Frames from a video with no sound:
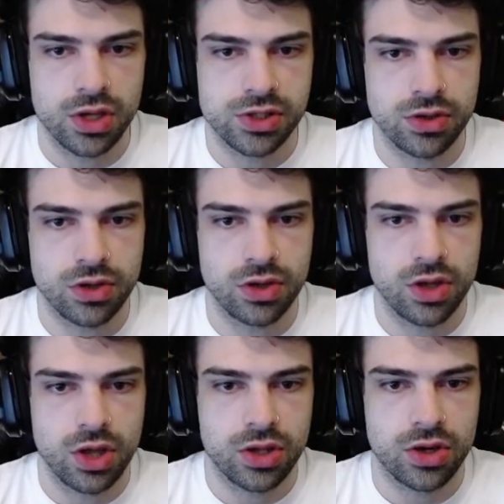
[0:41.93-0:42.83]
So you're
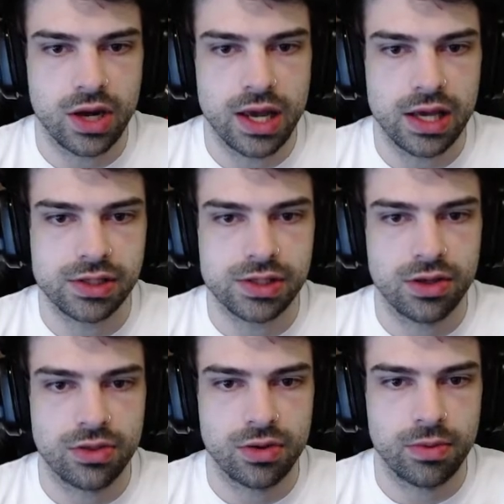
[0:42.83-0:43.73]
going to ask
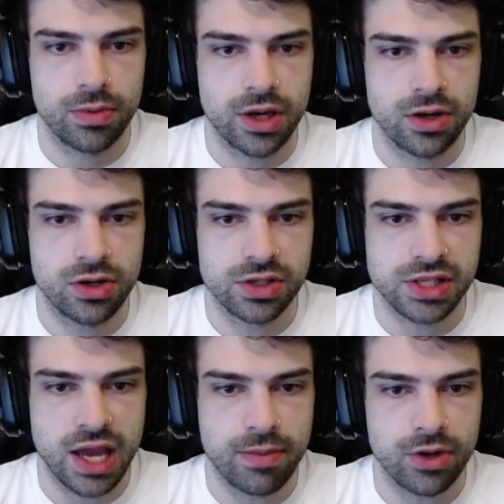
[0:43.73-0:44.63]
3 people here, and you're going to
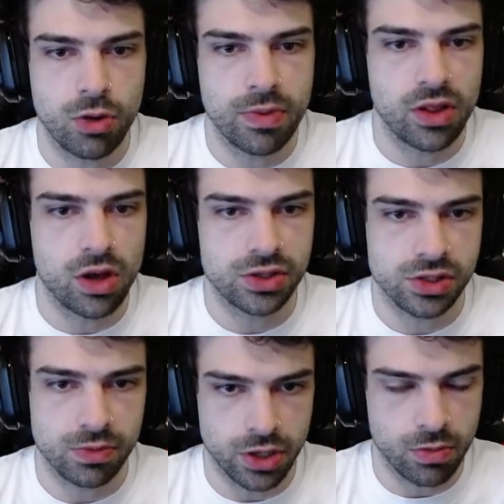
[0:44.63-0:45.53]
say, I'm going to go B long,
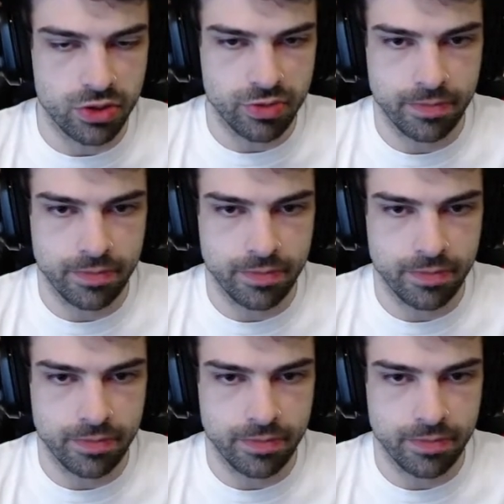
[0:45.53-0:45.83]
someone come with me.